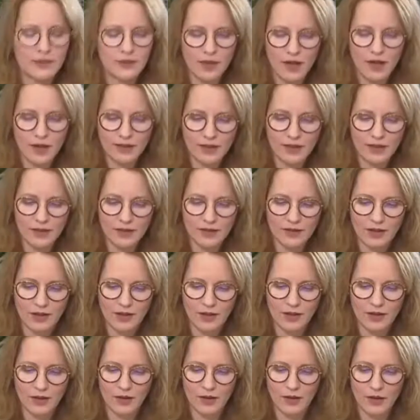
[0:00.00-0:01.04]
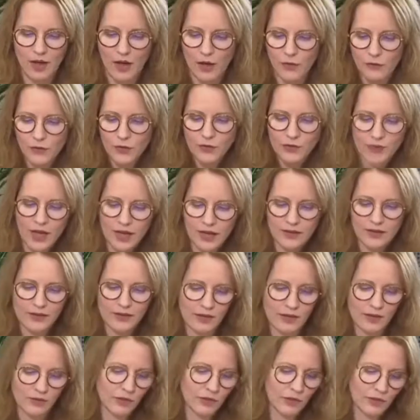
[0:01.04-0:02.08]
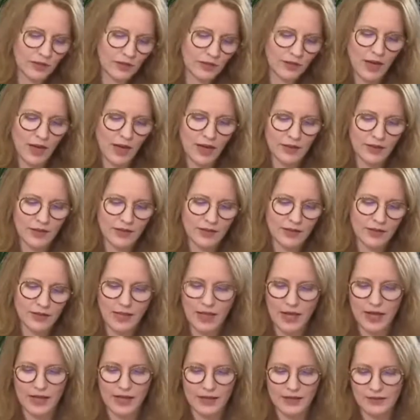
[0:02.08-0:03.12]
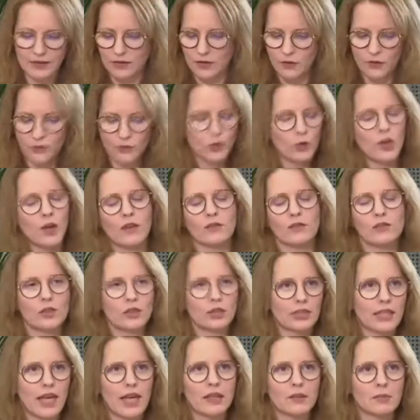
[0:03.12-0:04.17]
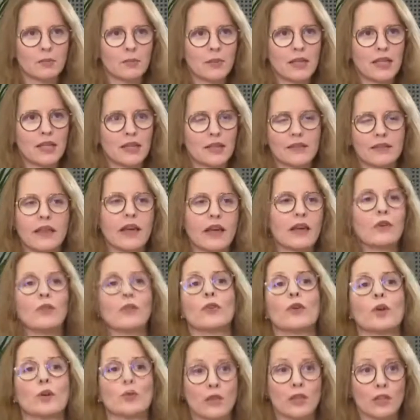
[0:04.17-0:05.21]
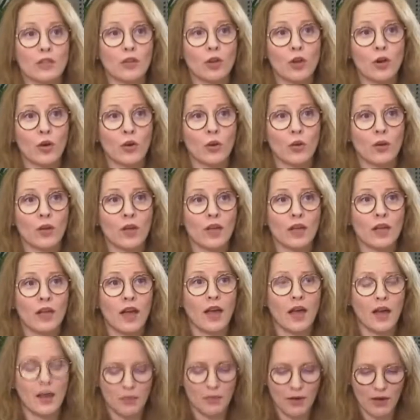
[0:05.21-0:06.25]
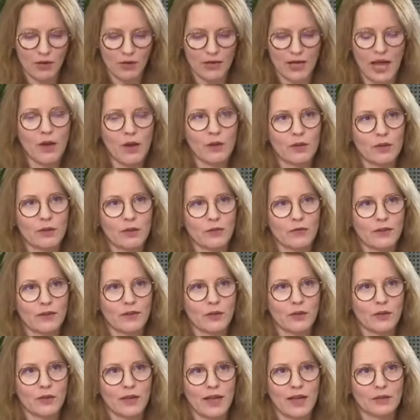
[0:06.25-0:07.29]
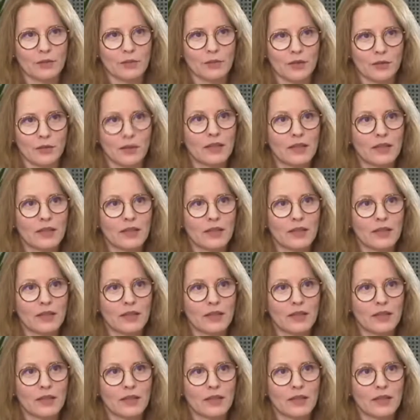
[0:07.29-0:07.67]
not that a few scientists have looked at tigers and lions and a few have looked at mink, and therefore we know about how it affects those animals.